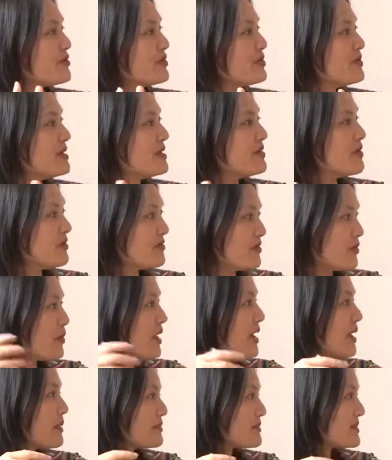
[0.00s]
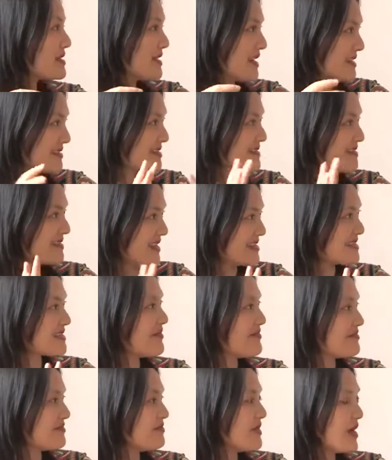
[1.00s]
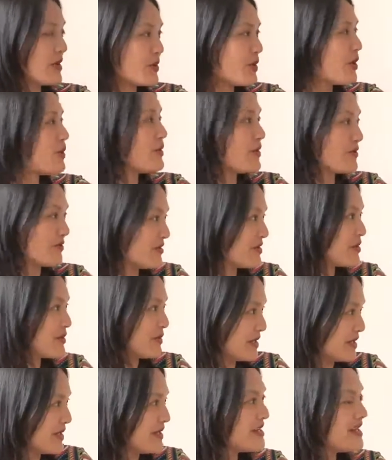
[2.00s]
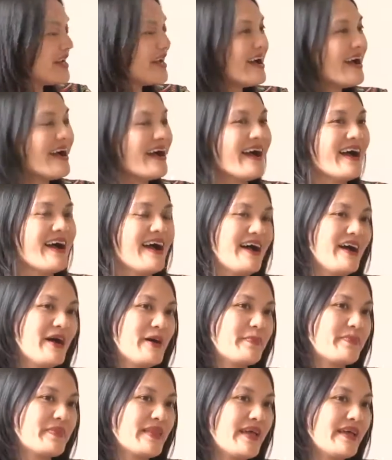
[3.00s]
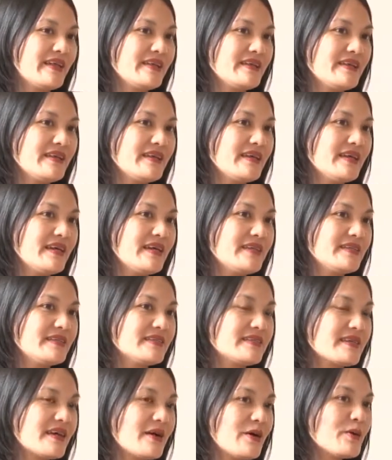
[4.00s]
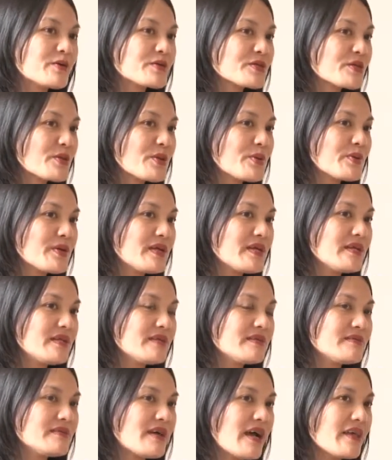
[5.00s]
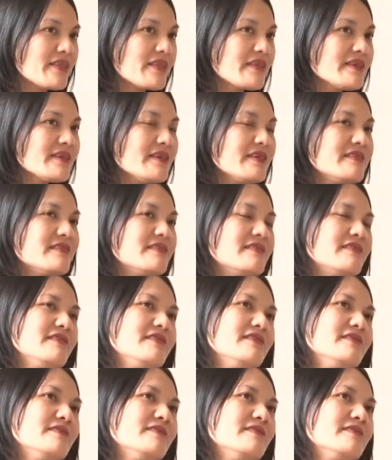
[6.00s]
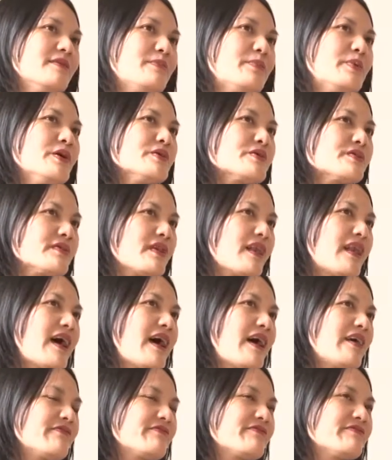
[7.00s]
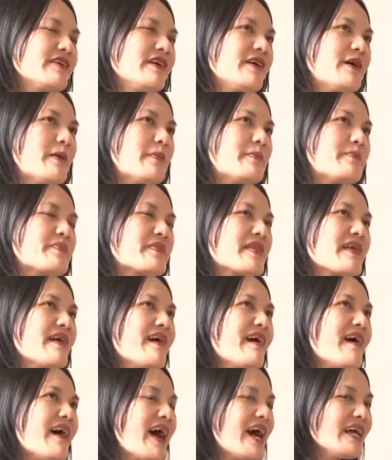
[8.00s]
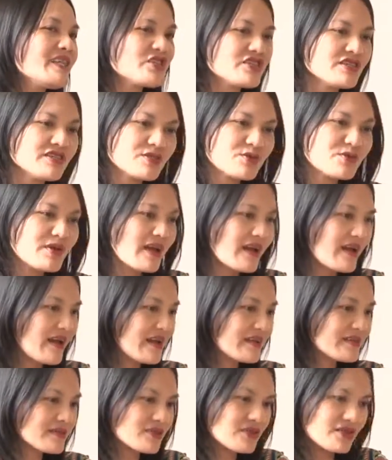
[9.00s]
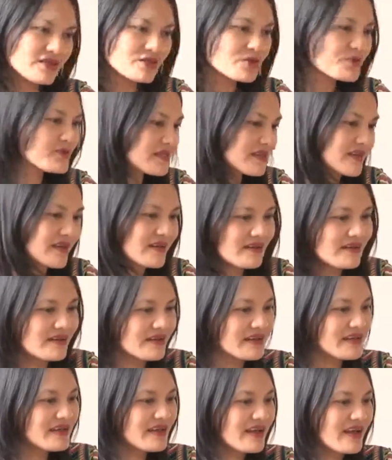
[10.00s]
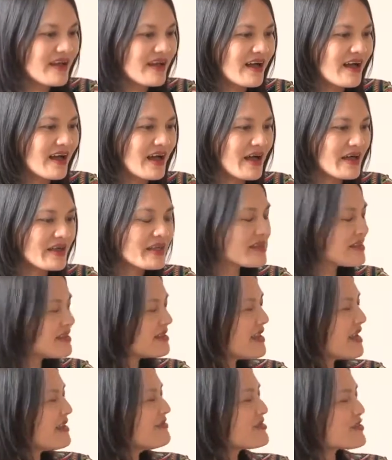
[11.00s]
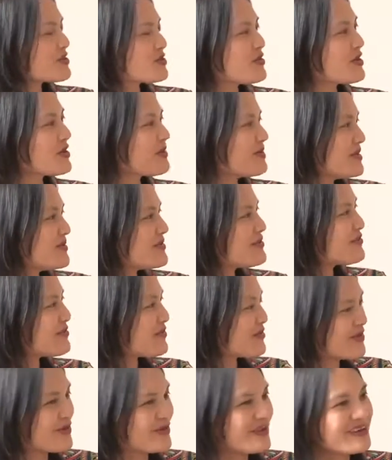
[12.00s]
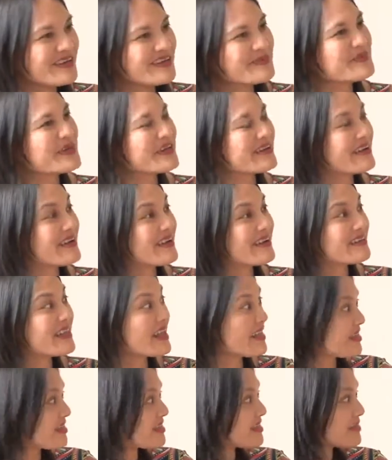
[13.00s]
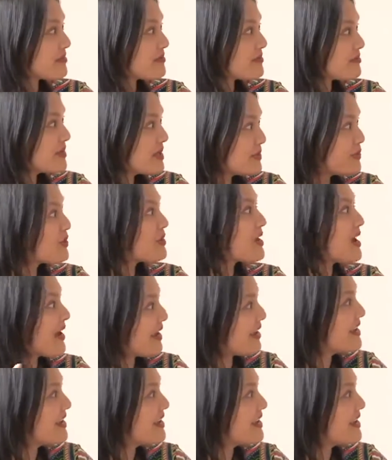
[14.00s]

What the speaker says: you'll be overwhelmed. That's a normal phenomenon. And also I think in the personal life, I just realized just recently, it never struck me before, but that people are